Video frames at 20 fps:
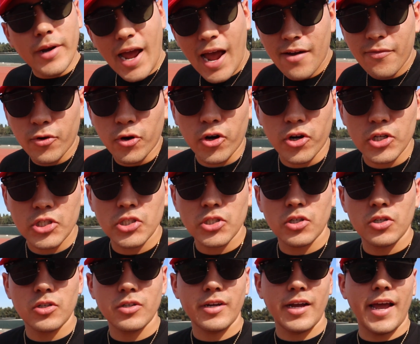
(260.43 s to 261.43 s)
have
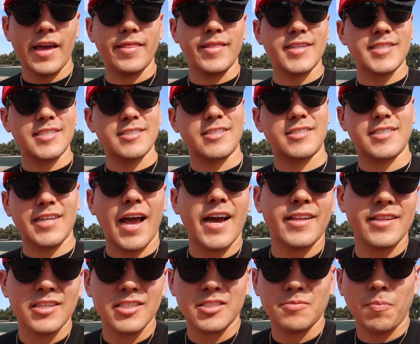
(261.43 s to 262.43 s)
rehearsal, and this is
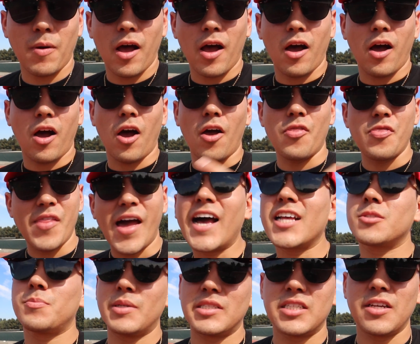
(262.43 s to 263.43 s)
exactly the spot on
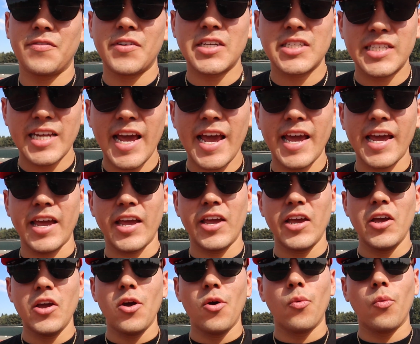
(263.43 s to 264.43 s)
that specific day
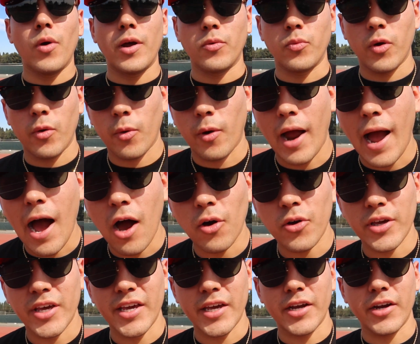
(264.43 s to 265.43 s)
when we were
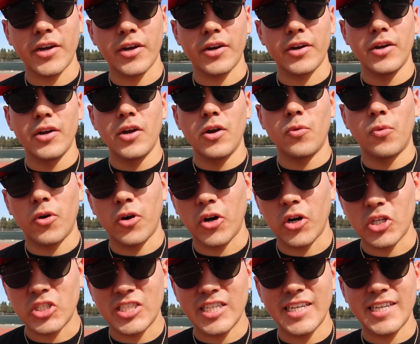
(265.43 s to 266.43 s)
out here
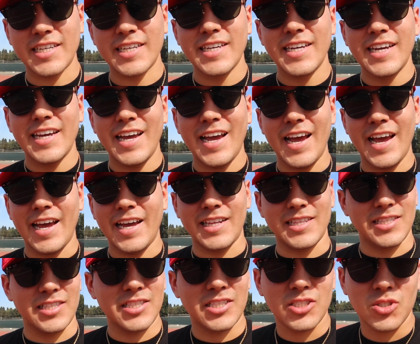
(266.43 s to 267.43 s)
rehearsing
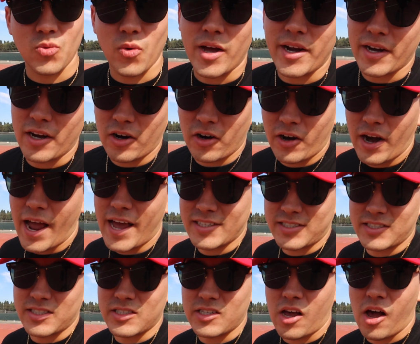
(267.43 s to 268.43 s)
and sweating our
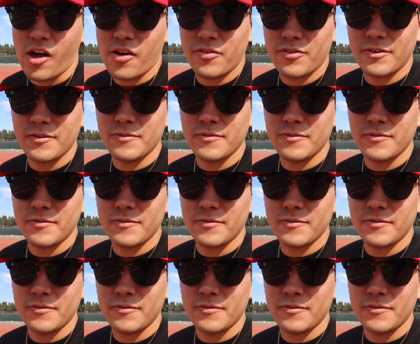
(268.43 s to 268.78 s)
asses off.